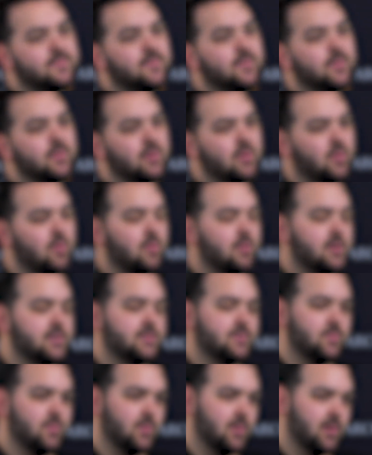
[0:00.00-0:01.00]
for the
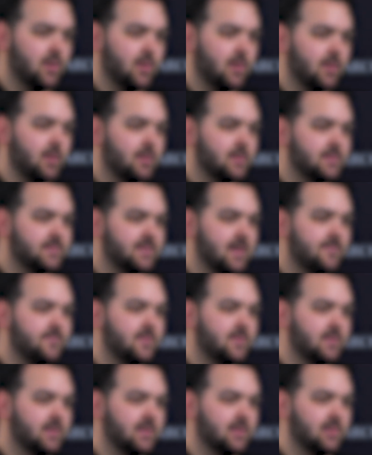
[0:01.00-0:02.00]
course were
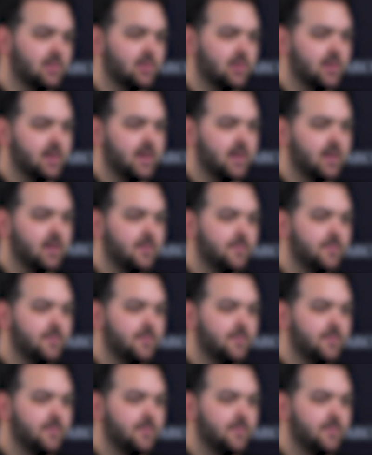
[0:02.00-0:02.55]
definitely learning